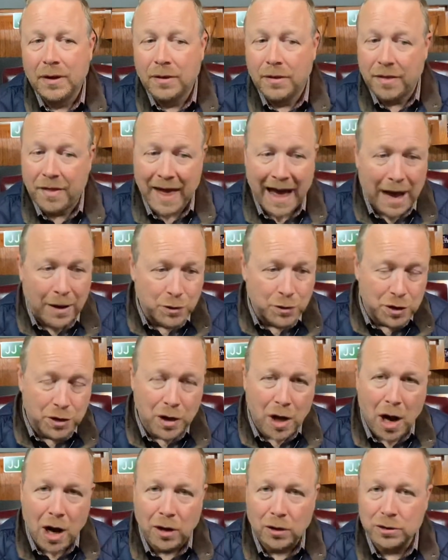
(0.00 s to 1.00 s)

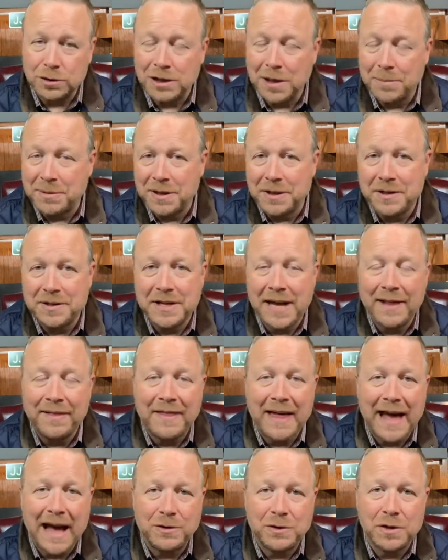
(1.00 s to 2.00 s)
$1,000 up to the
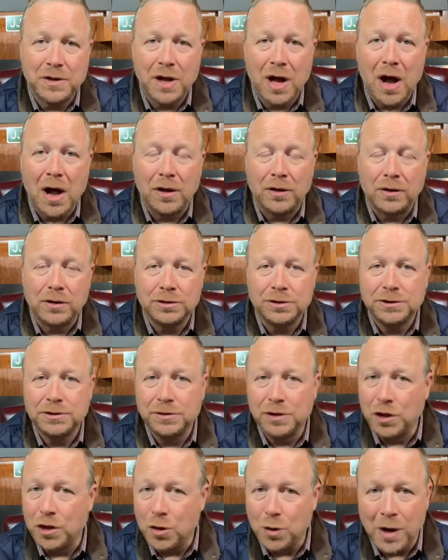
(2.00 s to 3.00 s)
$10,000,
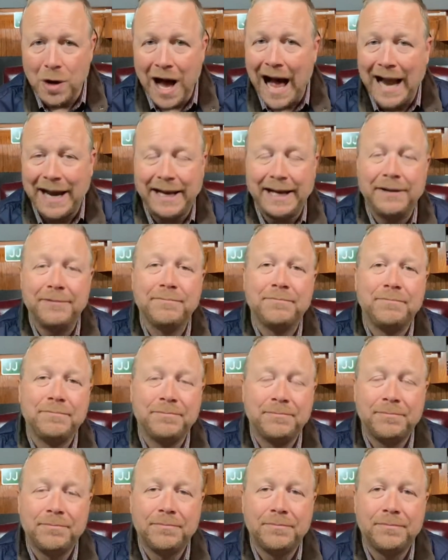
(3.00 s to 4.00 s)
you got it.
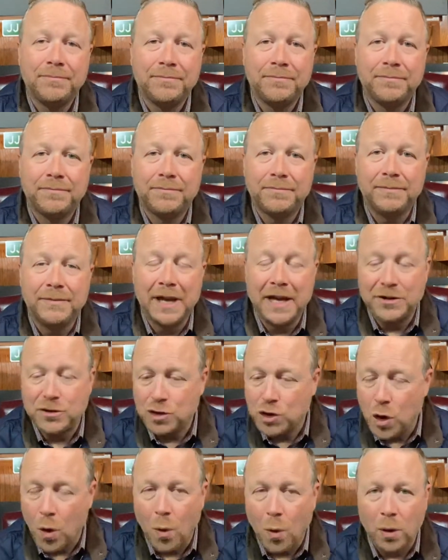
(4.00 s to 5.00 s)
It's
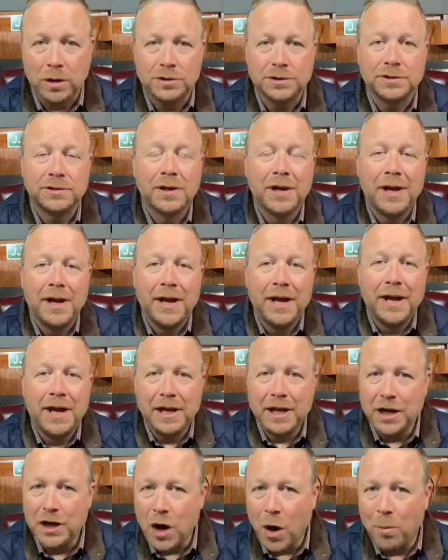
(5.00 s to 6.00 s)
yours.
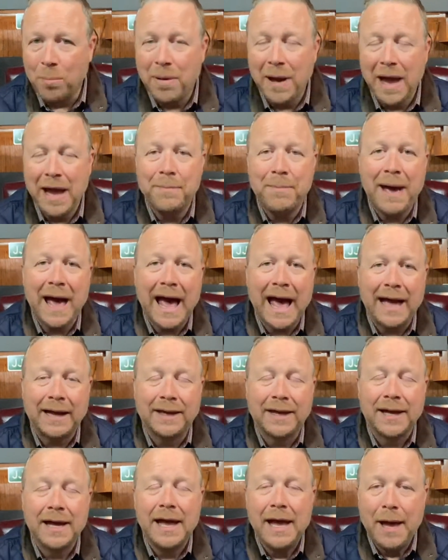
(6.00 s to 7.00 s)
You don't pay it
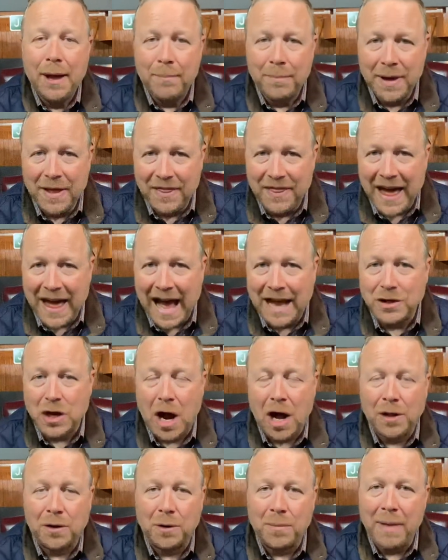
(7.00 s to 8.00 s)
back. But that
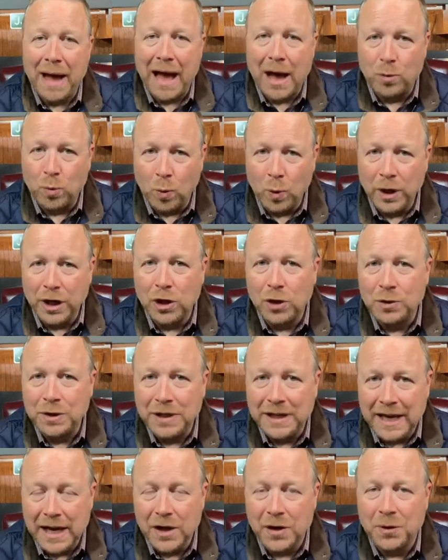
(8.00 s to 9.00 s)
dollar amount will
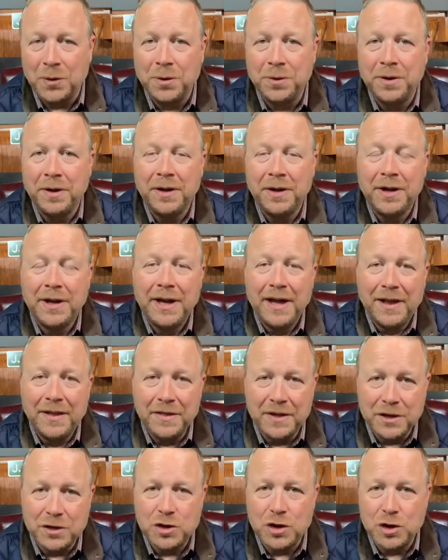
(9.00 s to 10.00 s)
yield
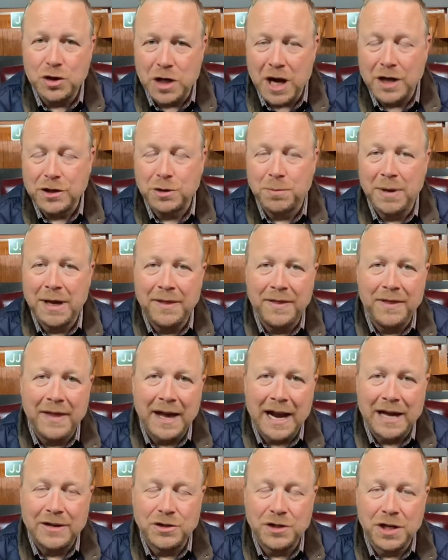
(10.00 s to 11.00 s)
this adjustment that
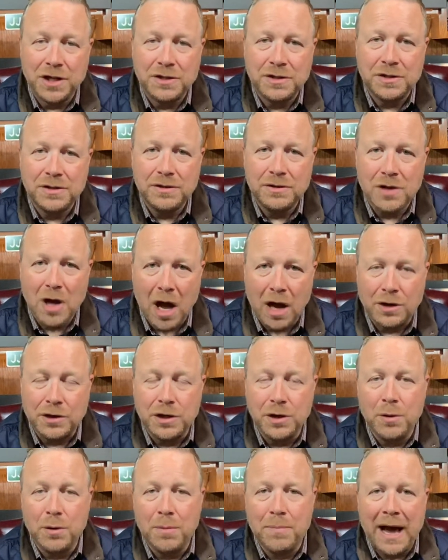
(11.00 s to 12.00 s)
I just talked to
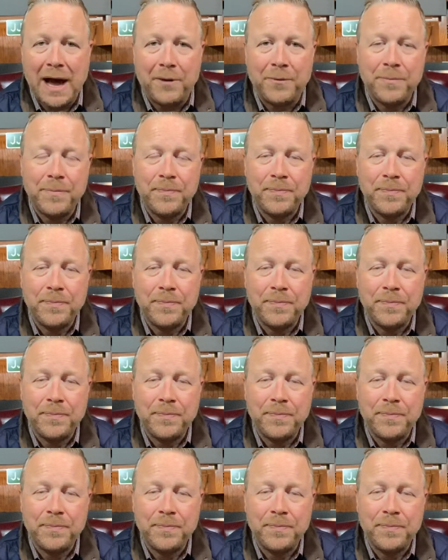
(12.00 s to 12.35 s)
you about.